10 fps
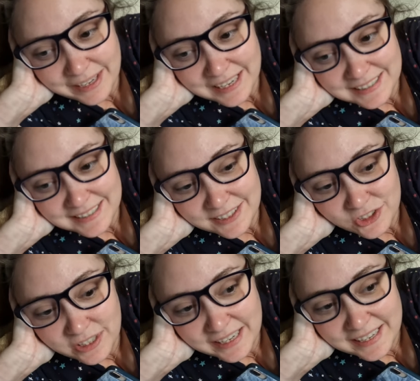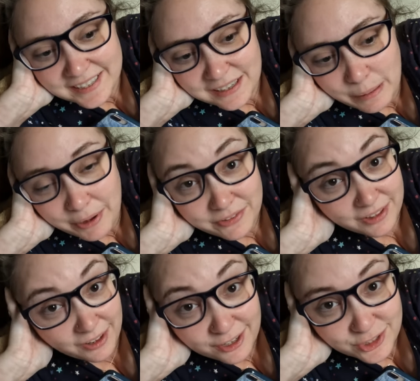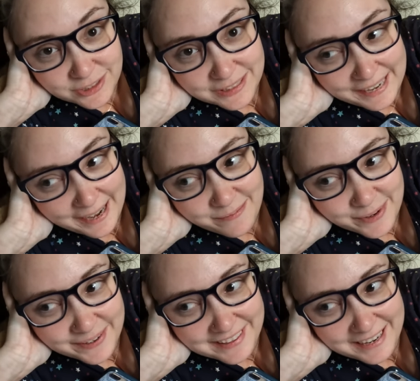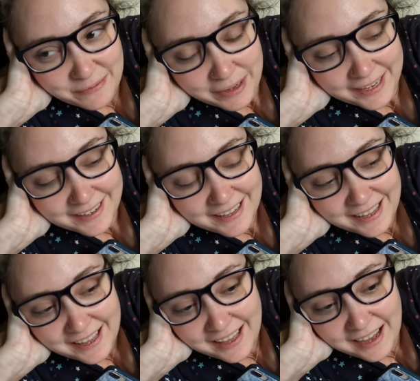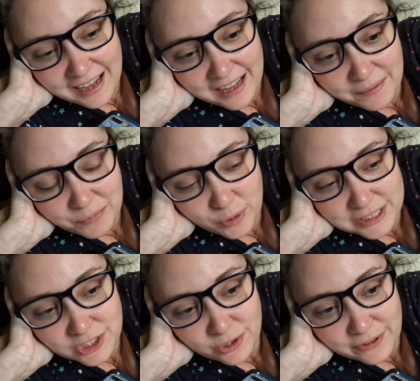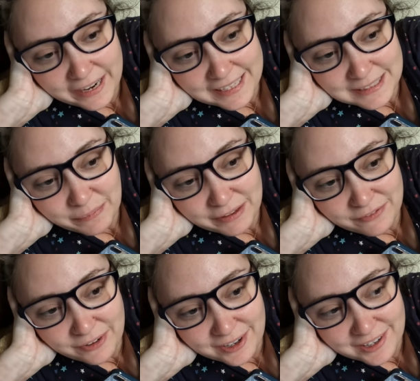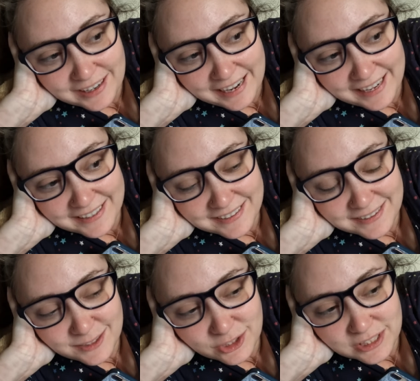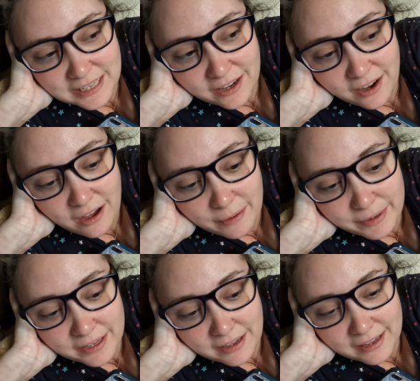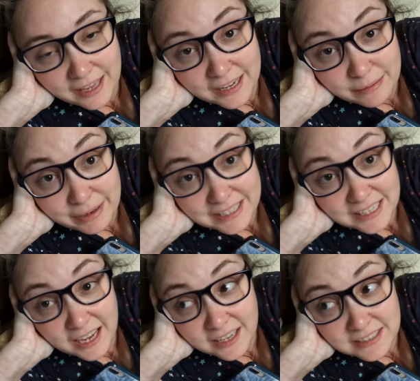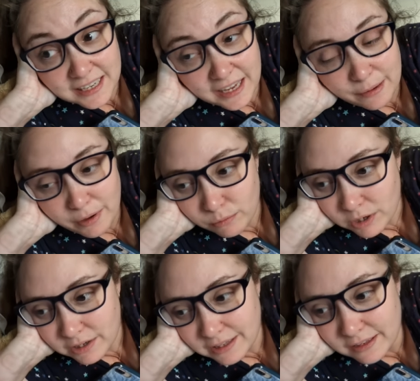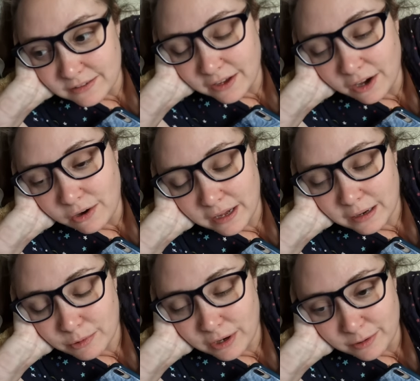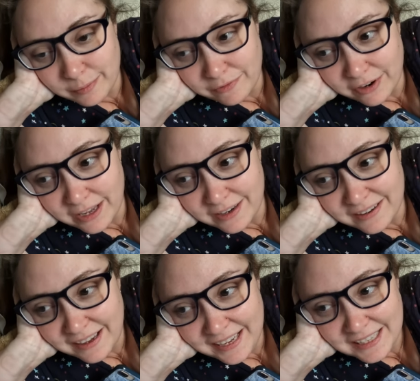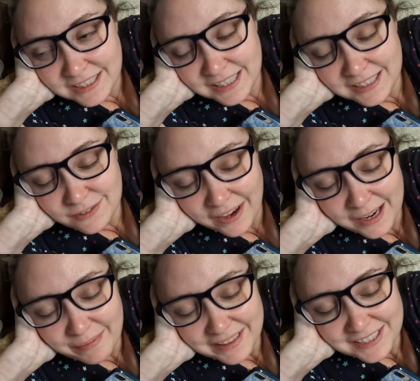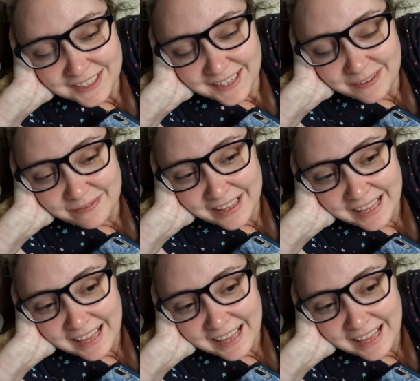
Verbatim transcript: my cousin yesterday about the laundry hamper that I made. Um, well, I just told her I had something for her, and so she's like, "Oh, I'm gonna, can I come by today?" I was like, "Yeah, I'm at work," and I was like, "Oh, I end up going with my friend." She's like, "It's fine, I'm at the gym."